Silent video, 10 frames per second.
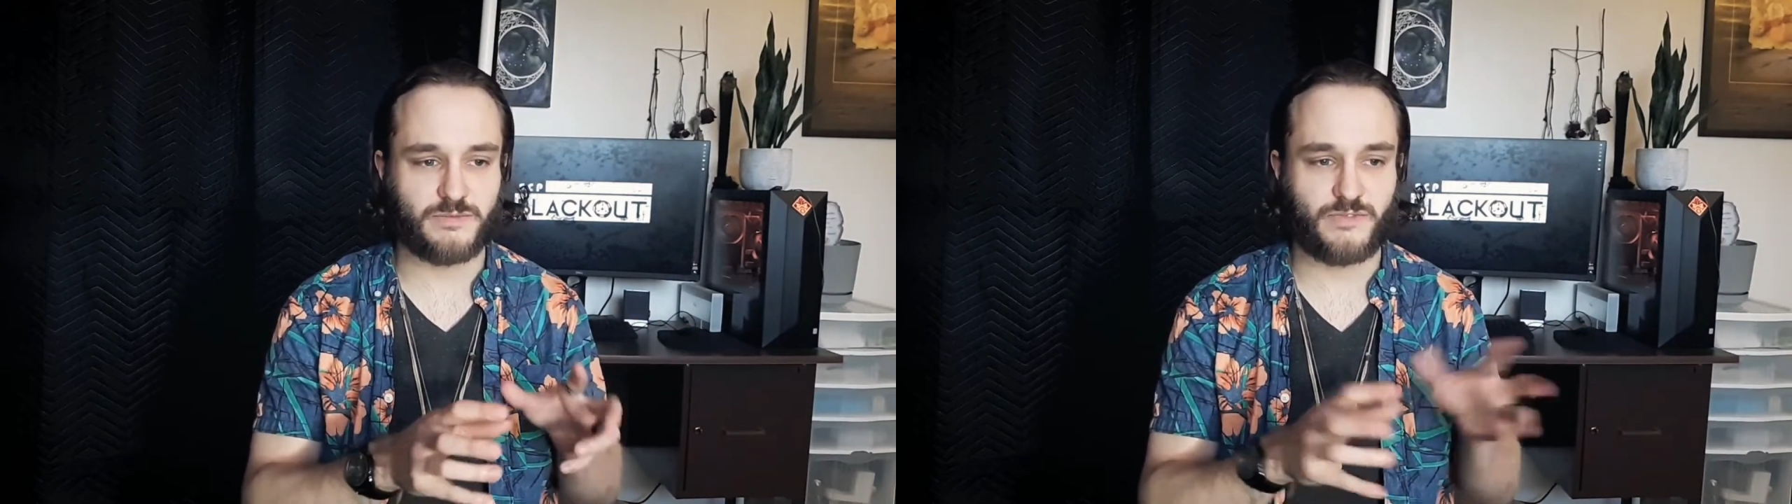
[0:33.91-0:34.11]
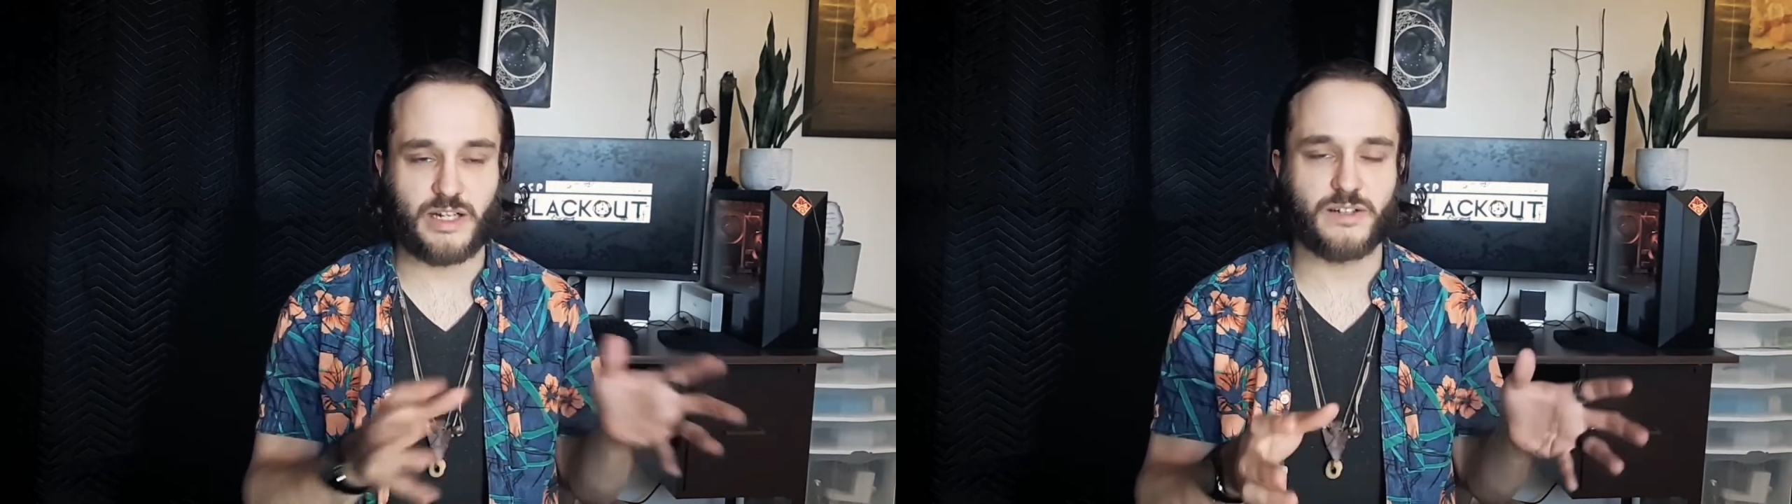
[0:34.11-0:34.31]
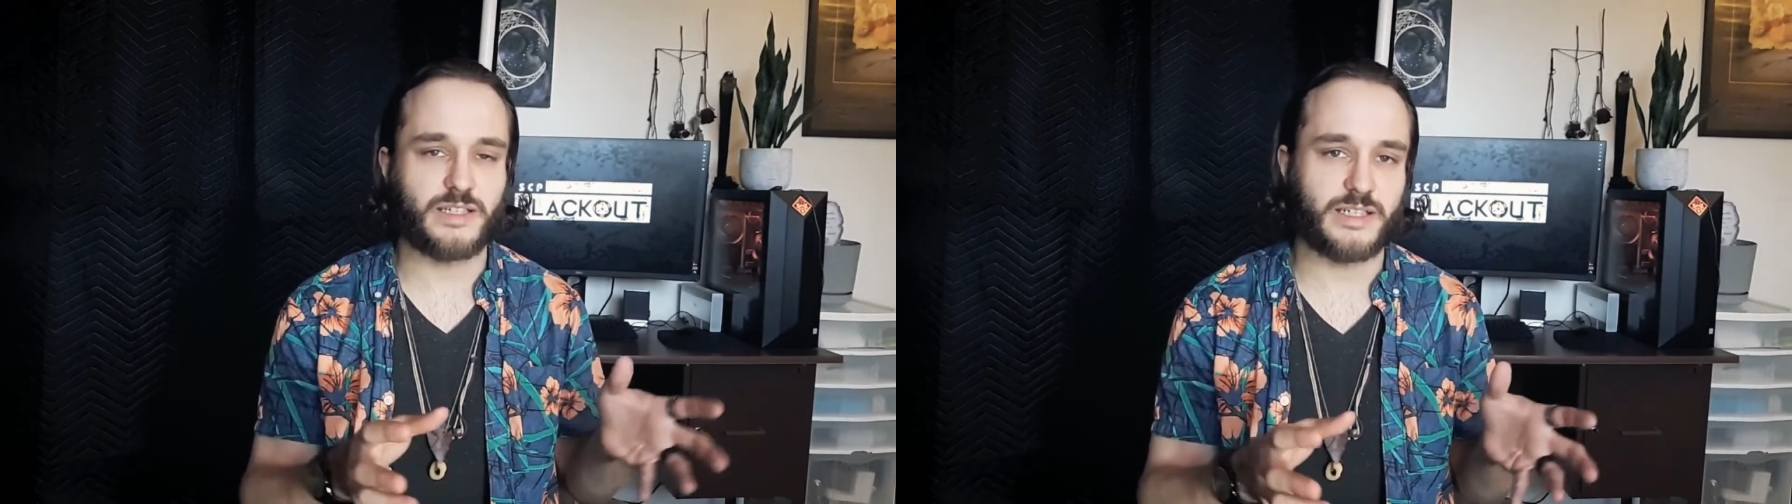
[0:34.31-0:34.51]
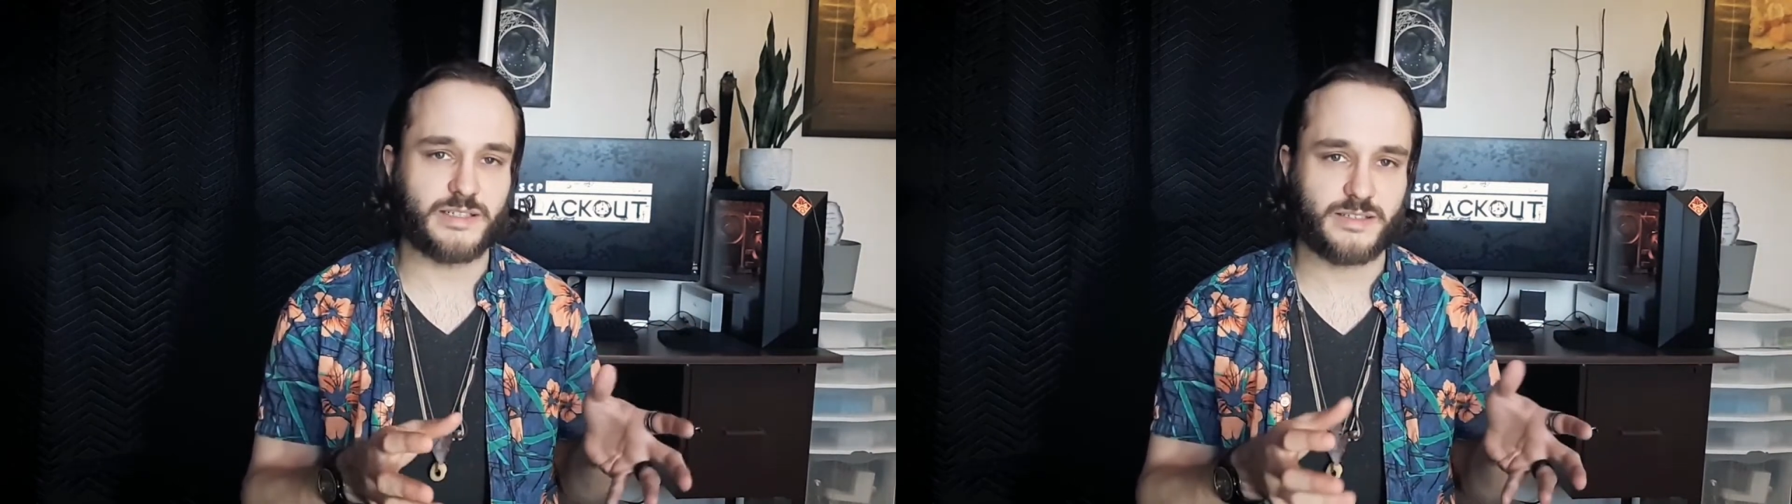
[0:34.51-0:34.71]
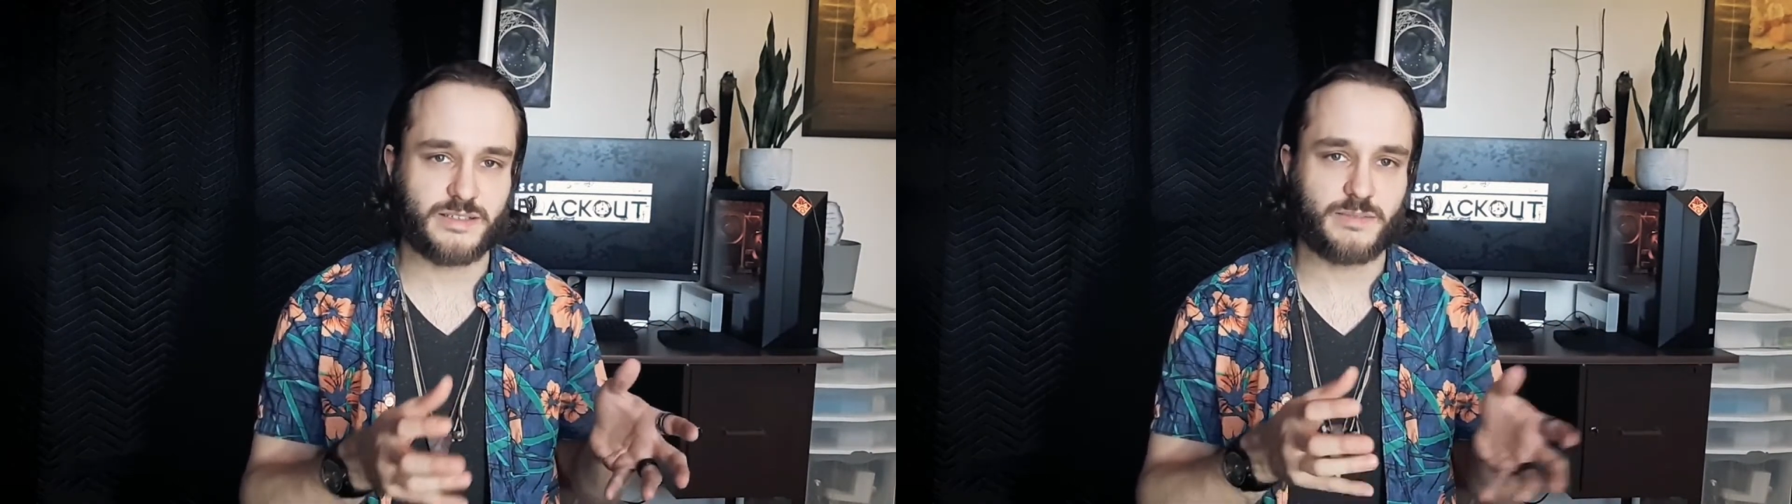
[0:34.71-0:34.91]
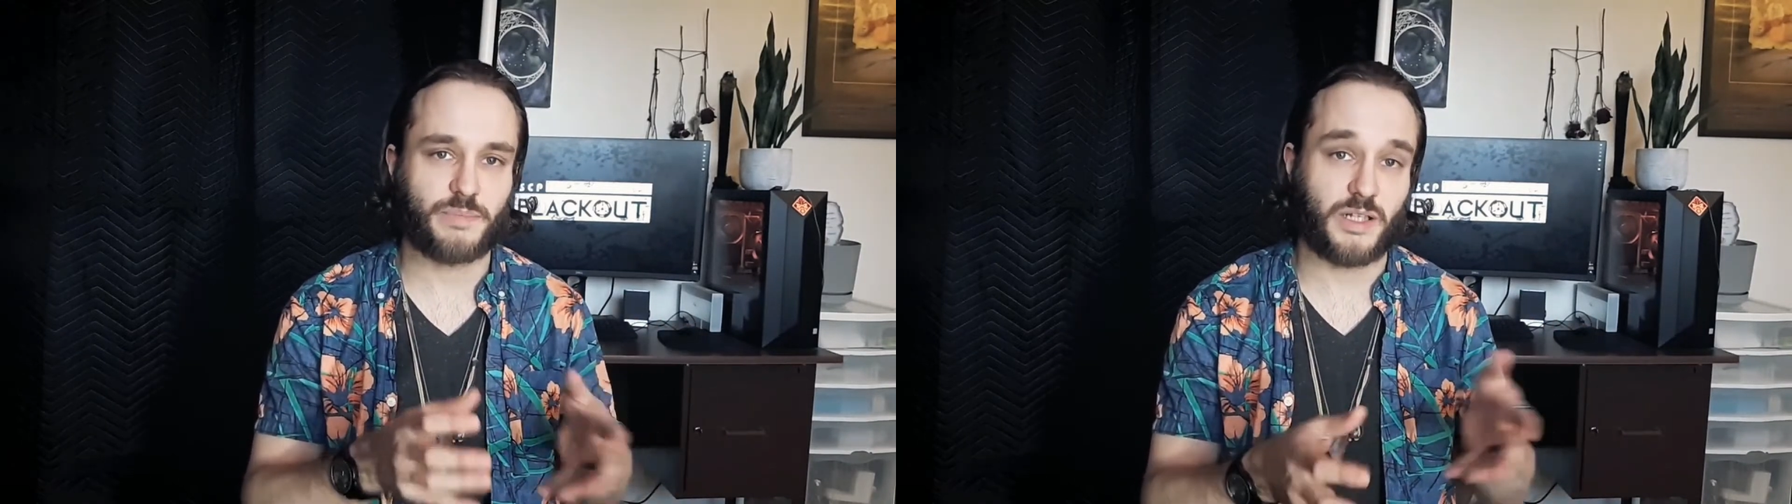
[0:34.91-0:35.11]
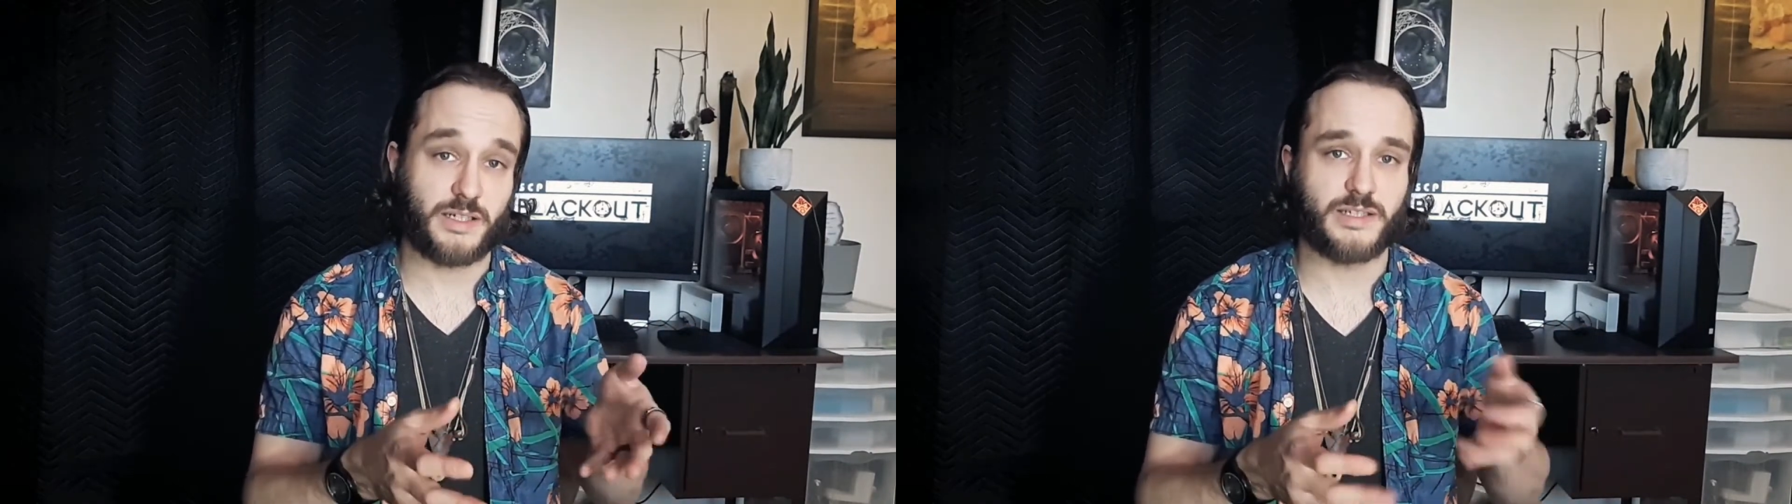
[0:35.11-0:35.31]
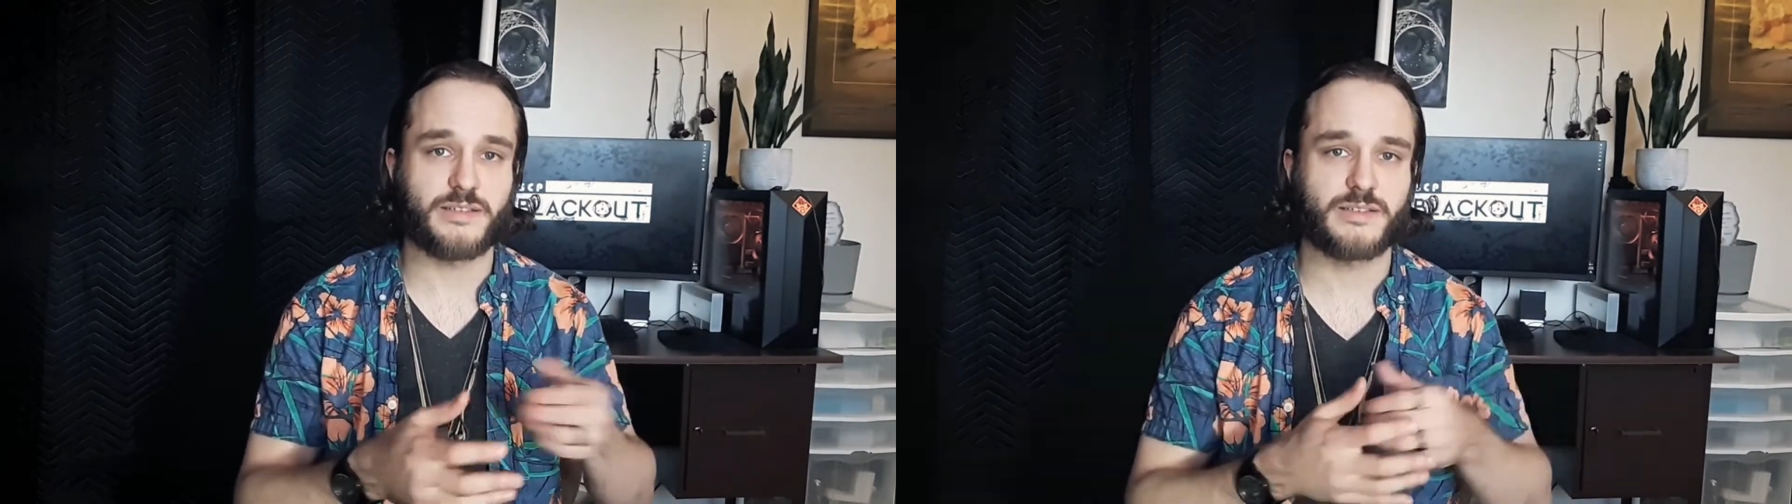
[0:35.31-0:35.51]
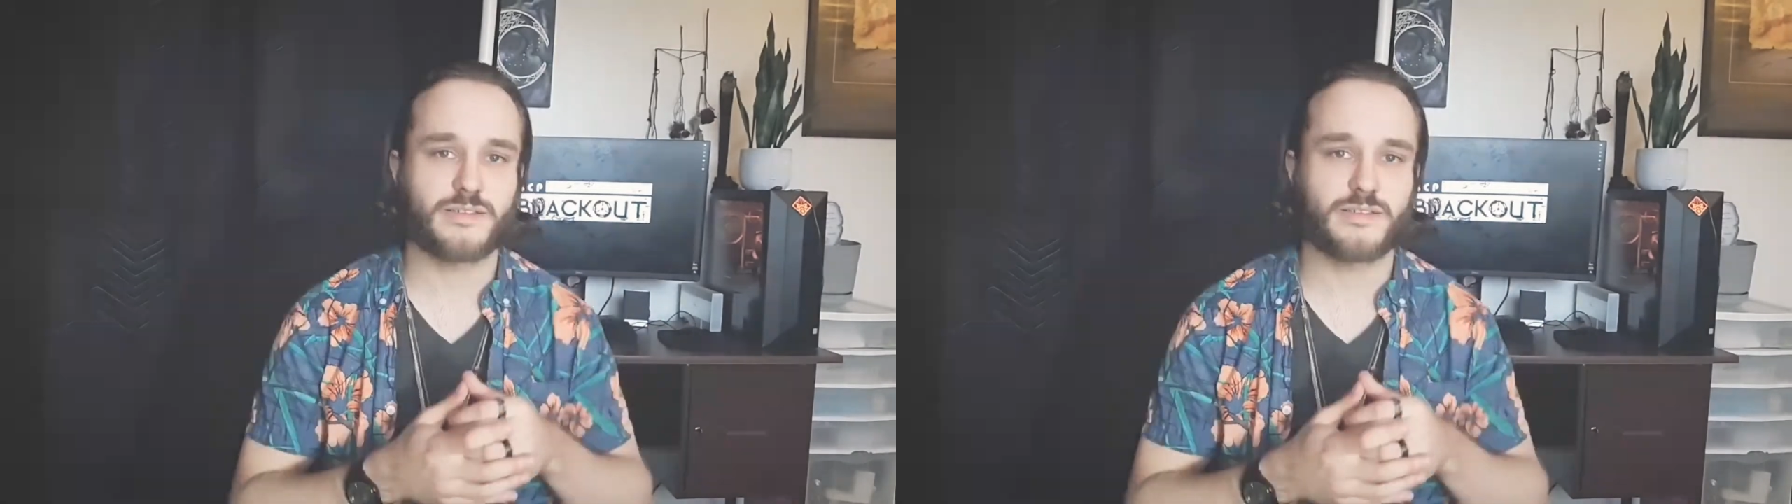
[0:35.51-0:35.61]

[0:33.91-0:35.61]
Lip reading: various plugins.